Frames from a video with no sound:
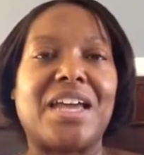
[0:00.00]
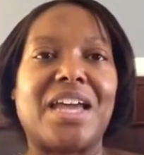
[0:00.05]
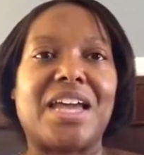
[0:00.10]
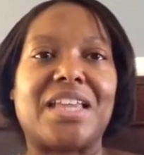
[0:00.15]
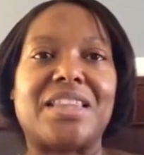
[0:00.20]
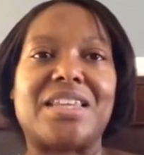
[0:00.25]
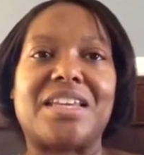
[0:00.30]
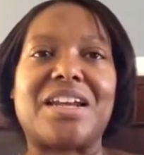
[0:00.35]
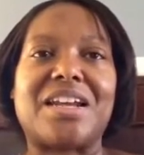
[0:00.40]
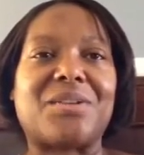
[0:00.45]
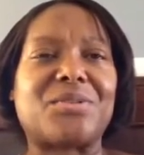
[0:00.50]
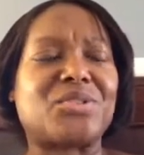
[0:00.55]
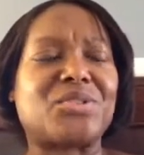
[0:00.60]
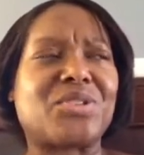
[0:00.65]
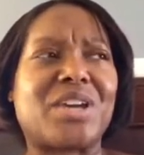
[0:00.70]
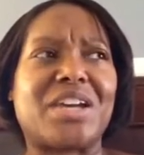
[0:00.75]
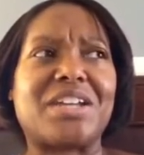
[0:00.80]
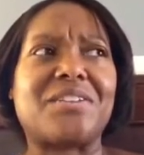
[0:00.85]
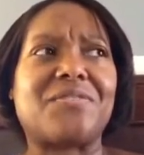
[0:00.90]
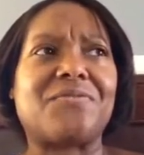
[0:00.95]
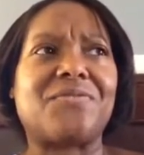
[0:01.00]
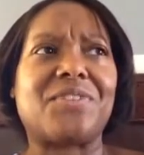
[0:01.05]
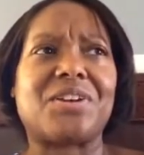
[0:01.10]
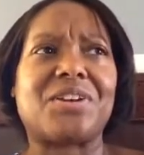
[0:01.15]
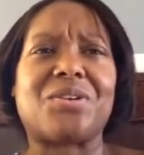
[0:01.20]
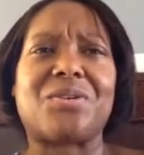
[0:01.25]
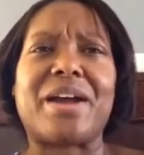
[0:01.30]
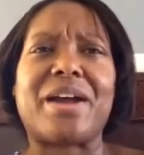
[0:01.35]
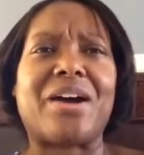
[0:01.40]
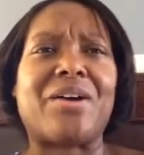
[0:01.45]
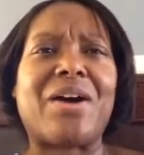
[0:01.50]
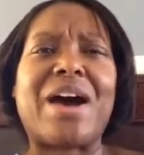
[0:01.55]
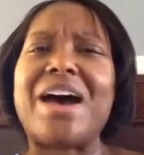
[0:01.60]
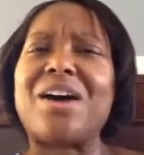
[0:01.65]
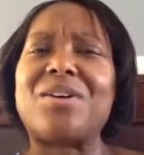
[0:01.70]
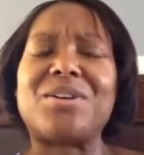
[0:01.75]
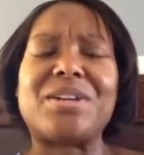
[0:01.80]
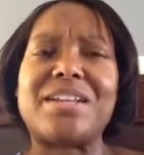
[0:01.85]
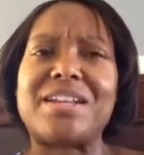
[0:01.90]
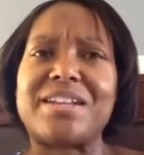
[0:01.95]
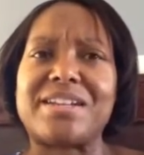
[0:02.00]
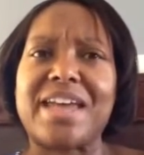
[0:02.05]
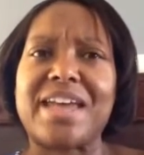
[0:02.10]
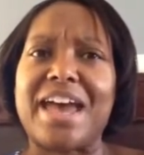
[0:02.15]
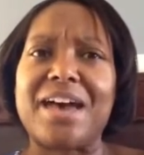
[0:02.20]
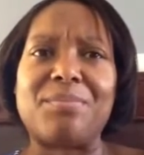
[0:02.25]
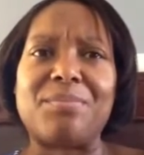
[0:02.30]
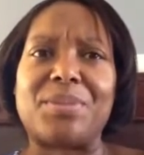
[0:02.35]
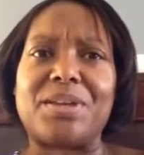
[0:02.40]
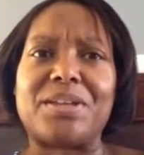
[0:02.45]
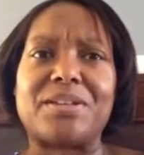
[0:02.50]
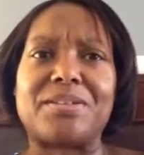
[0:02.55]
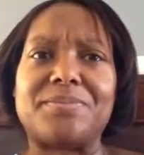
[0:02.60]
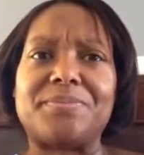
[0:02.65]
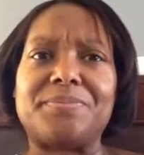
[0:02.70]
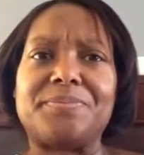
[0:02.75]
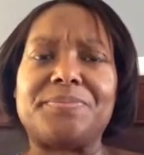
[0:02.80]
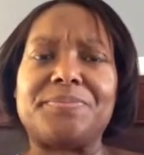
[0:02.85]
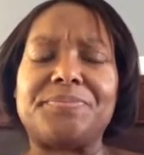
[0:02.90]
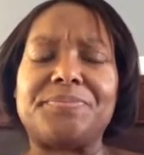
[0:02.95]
And then I was trying to figure out, how did it happen?